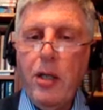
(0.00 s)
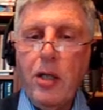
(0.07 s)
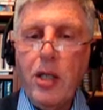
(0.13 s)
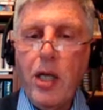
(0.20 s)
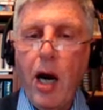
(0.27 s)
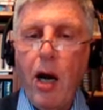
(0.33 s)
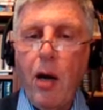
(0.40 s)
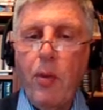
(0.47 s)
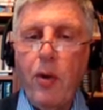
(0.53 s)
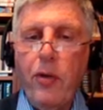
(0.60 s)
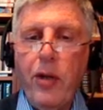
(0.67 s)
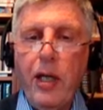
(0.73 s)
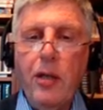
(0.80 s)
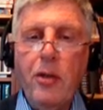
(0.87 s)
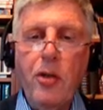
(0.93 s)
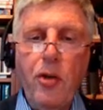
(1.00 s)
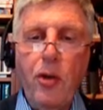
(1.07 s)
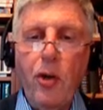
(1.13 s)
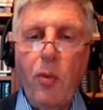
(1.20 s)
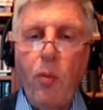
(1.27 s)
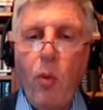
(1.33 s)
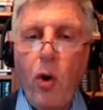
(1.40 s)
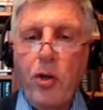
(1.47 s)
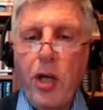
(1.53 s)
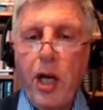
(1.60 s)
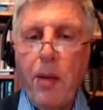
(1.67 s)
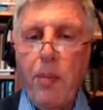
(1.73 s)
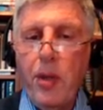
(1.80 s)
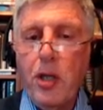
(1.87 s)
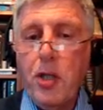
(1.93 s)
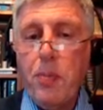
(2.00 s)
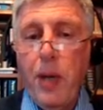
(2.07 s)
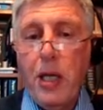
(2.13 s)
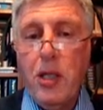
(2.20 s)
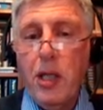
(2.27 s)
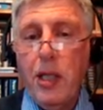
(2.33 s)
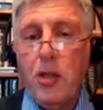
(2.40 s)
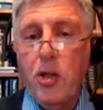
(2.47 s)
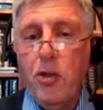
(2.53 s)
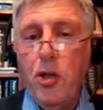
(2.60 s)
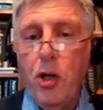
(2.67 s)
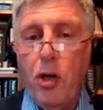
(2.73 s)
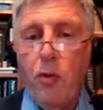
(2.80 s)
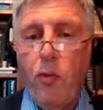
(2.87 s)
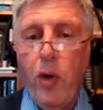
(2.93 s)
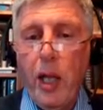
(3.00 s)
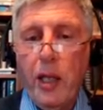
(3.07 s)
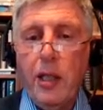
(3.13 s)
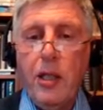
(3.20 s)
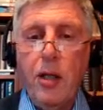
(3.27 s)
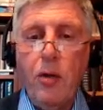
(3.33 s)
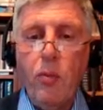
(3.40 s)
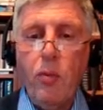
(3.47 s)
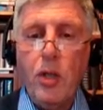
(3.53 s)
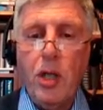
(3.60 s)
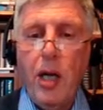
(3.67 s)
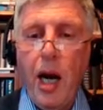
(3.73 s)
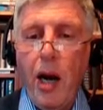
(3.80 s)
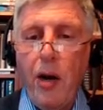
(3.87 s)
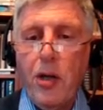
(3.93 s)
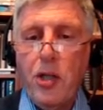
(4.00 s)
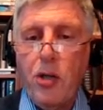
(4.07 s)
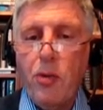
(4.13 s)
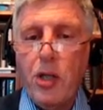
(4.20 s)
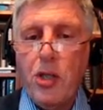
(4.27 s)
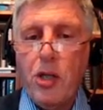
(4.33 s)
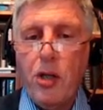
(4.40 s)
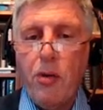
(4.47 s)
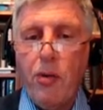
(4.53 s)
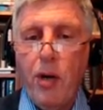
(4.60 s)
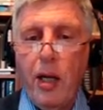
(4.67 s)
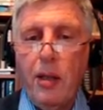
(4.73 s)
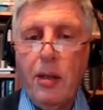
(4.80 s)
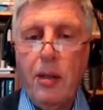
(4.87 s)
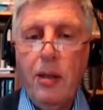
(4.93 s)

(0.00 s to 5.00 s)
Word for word: desirable thing to do in wartime, but especially as the Duke of Wellington was an Irish aristocrat.